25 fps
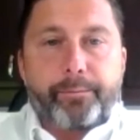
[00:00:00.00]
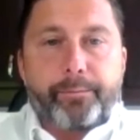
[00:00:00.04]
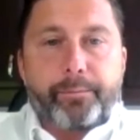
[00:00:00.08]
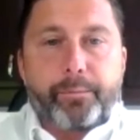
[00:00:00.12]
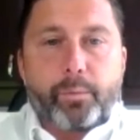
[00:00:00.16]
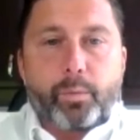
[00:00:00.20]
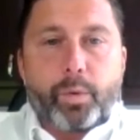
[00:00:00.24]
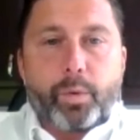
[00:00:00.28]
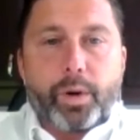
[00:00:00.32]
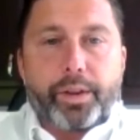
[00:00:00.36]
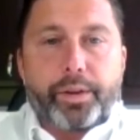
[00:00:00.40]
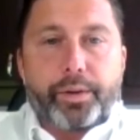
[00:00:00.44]

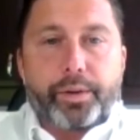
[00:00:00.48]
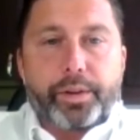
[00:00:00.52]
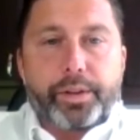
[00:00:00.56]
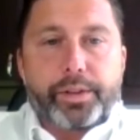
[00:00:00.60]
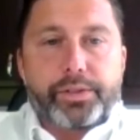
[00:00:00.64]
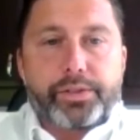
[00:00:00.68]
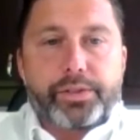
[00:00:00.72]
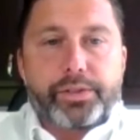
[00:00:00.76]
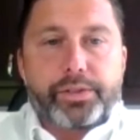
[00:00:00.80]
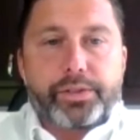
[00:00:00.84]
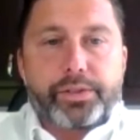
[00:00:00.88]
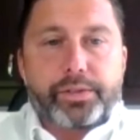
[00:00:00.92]
Whether
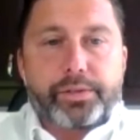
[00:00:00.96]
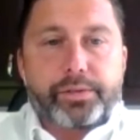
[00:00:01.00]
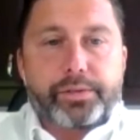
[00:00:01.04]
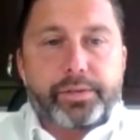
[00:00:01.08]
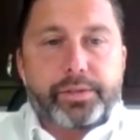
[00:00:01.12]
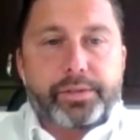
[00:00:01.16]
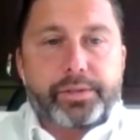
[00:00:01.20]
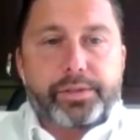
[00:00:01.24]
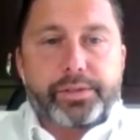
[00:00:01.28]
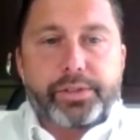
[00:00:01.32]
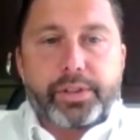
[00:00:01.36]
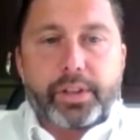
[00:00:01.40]
it's
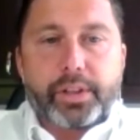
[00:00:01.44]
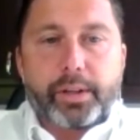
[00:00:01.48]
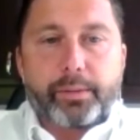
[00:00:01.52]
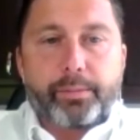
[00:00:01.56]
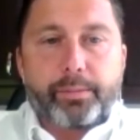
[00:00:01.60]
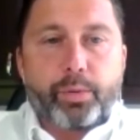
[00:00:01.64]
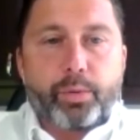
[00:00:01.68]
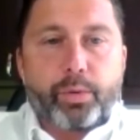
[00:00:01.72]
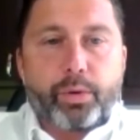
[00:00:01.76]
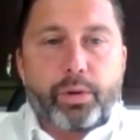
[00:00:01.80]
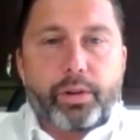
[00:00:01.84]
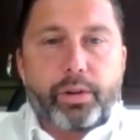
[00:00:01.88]

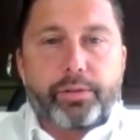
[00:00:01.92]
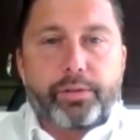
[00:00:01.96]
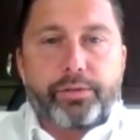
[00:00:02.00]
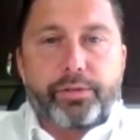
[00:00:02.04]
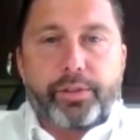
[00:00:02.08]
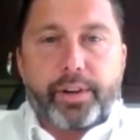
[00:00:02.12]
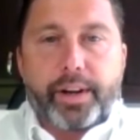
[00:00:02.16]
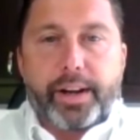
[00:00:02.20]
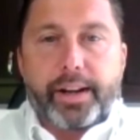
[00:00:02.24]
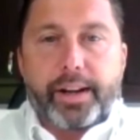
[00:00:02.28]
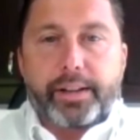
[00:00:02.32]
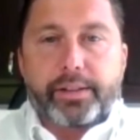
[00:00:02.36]
Singapore,
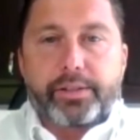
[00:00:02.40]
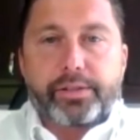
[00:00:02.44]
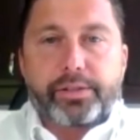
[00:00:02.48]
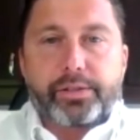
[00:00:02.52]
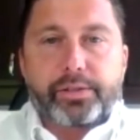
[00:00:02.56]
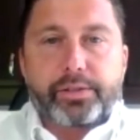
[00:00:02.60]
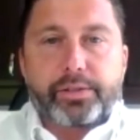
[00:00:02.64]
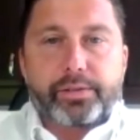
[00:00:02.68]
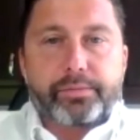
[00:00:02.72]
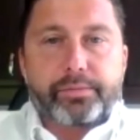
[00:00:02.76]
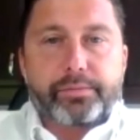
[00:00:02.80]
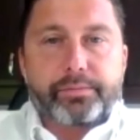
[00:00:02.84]

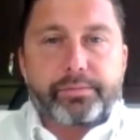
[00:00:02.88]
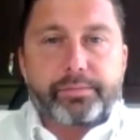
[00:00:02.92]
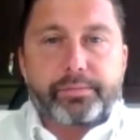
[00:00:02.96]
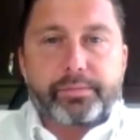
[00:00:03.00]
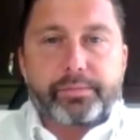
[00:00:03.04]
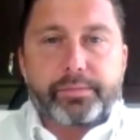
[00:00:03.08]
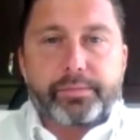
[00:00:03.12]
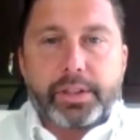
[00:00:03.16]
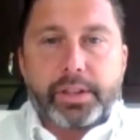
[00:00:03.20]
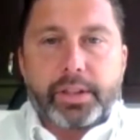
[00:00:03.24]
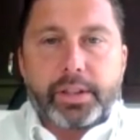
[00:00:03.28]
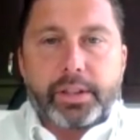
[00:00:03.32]
France,
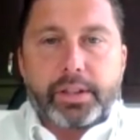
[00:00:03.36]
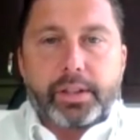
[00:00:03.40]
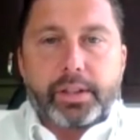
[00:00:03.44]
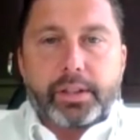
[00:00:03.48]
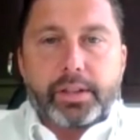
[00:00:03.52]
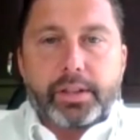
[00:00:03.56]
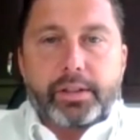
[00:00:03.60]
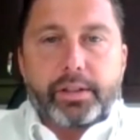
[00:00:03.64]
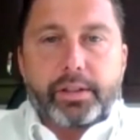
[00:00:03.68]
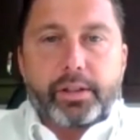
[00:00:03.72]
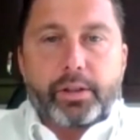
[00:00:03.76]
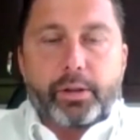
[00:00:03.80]

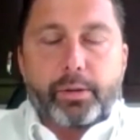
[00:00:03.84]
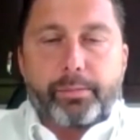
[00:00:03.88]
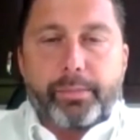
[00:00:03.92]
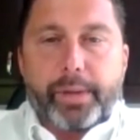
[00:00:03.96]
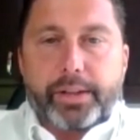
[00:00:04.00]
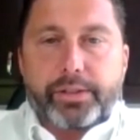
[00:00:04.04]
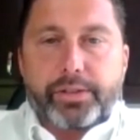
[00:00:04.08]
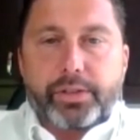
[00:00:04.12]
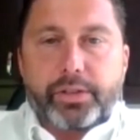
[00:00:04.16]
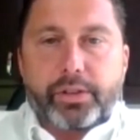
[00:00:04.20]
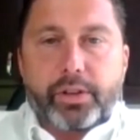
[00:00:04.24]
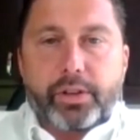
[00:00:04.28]

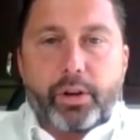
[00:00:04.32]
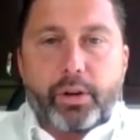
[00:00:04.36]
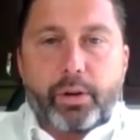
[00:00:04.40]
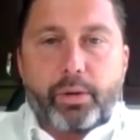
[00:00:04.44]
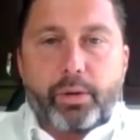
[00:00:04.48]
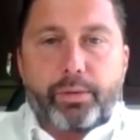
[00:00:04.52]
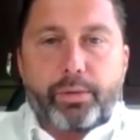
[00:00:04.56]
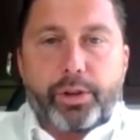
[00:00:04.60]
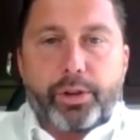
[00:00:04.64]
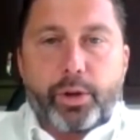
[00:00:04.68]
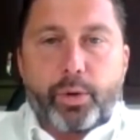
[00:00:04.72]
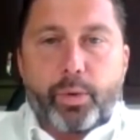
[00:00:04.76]

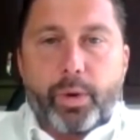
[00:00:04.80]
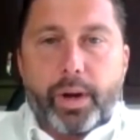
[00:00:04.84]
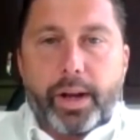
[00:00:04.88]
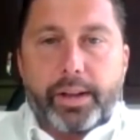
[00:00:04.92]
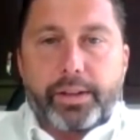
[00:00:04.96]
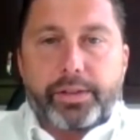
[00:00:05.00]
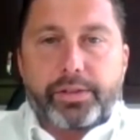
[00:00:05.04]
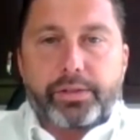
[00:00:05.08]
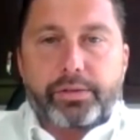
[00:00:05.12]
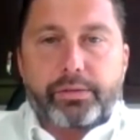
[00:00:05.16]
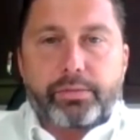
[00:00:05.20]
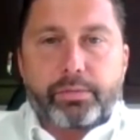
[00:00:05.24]
Mexico, the
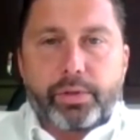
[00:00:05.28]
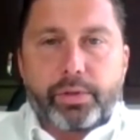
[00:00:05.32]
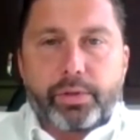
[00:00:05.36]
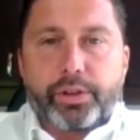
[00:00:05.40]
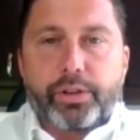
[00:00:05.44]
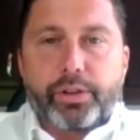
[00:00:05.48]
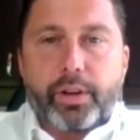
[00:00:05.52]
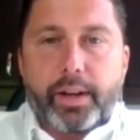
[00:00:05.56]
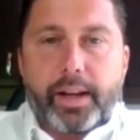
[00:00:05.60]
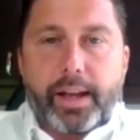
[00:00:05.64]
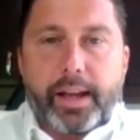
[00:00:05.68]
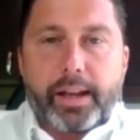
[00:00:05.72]
U.S., really
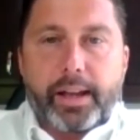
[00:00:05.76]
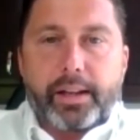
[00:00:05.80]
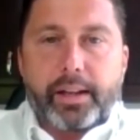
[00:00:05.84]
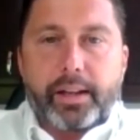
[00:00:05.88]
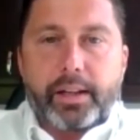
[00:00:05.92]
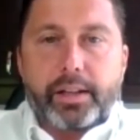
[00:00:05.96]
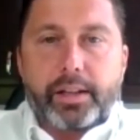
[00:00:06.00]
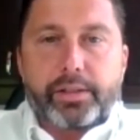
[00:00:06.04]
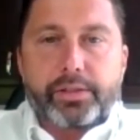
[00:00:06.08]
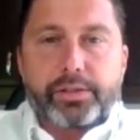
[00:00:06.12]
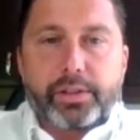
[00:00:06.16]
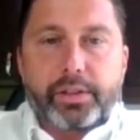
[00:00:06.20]
not had
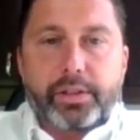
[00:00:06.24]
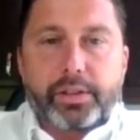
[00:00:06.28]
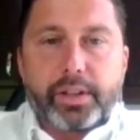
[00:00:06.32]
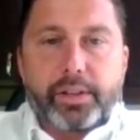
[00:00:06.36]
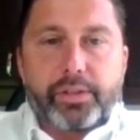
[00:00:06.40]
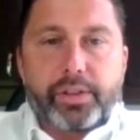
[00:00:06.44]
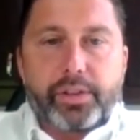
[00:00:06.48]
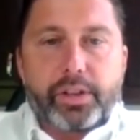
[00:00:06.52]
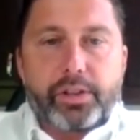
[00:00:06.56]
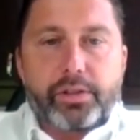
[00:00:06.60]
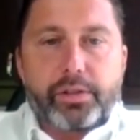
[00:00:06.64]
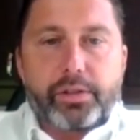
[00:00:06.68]
any
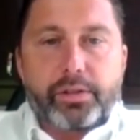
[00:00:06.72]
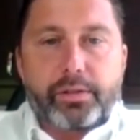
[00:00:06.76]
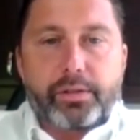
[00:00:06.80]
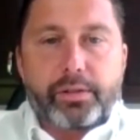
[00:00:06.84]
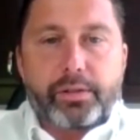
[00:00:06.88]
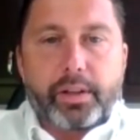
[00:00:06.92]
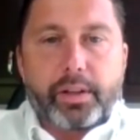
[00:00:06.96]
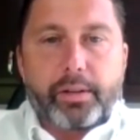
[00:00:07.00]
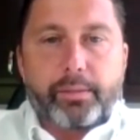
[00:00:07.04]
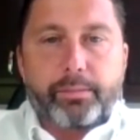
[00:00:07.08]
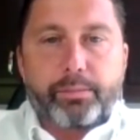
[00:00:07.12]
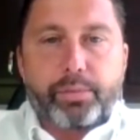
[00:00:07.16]
significant
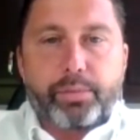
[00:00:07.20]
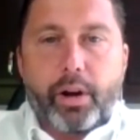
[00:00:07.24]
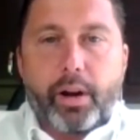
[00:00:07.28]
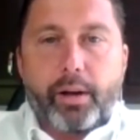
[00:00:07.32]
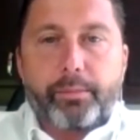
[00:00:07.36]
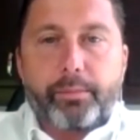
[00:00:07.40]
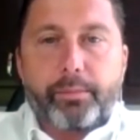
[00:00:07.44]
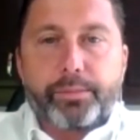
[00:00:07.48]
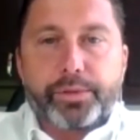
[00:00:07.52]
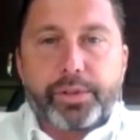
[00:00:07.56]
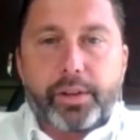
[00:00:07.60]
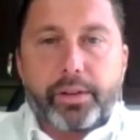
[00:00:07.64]

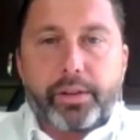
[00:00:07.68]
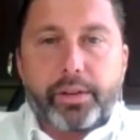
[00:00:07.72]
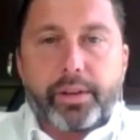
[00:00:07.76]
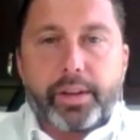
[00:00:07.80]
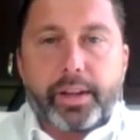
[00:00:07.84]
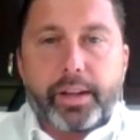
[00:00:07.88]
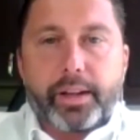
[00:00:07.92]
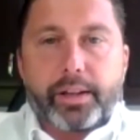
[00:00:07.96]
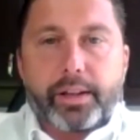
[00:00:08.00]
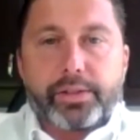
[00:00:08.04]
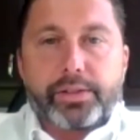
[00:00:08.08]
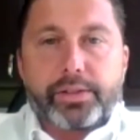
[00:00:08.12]
problems other
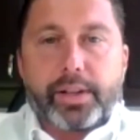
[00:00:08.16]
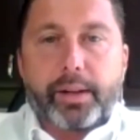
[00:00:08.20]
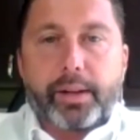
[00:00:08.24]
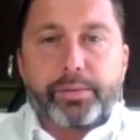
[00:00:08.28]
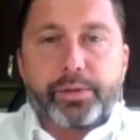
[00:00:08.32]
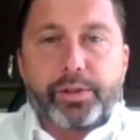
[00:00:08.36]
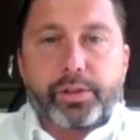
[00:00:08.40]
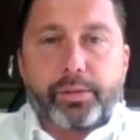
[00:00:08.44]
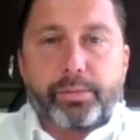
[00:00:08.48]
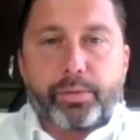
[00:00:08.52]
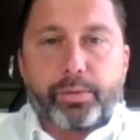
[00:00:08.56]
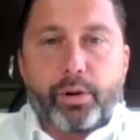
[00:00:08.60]
than
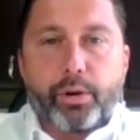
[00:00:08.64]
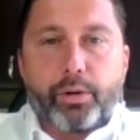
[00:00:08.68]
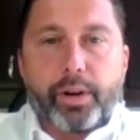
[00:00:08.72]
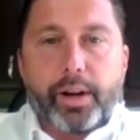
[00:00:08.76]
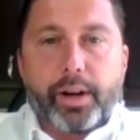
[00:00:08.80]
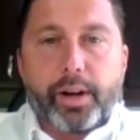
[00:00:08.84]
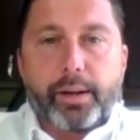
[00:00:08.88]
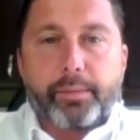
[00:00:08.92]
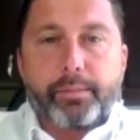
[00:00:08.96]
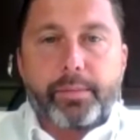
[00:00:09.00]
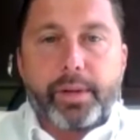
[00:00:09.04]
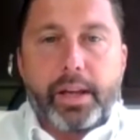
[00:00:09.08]
establishing the
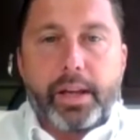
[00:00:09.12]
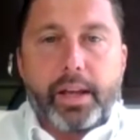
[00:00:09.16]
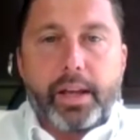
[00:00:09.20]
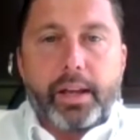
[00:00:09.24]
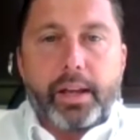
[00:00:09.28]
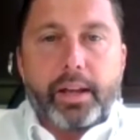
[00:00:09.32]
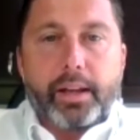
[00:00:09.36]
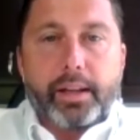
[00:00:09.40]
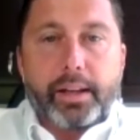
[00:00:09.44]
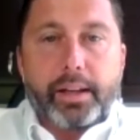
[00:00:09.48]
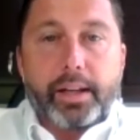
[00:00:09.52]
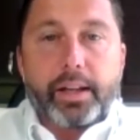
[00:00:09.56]
program,
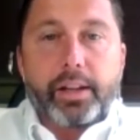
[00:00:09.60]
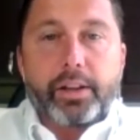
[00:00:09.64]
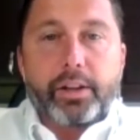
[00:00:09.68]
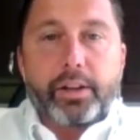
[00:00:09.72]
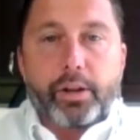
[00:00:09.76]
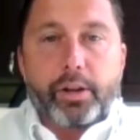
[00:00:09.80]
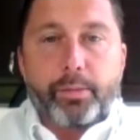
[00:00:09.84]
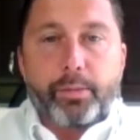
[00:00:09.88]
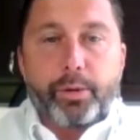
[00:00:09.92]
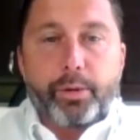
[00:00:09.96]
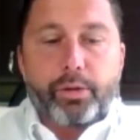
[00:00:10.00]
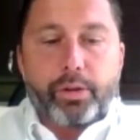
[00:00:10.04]
getting the
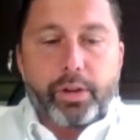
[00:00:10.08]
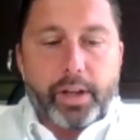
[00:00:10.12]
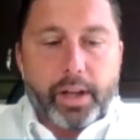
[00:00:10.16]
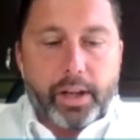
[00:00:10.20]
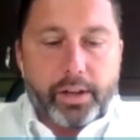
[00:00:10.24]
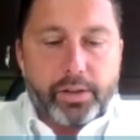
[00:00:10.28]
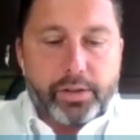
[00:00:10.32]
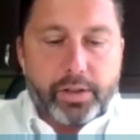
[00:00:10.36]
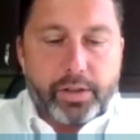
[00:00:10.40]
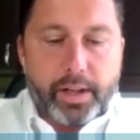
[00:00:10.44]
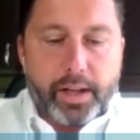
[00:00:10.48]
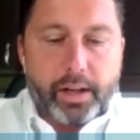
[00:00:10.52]

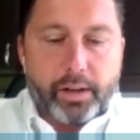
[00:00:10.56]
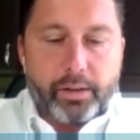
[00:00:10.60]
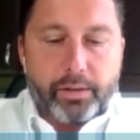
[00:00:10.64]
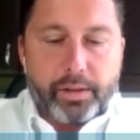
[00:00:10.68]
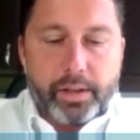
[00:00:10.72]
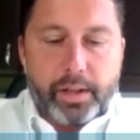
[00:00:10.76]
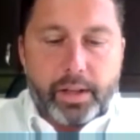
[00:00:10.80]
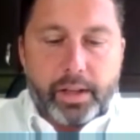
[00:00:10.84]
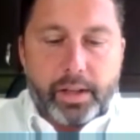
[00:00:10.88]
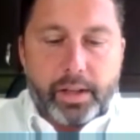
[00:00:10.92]
communication out.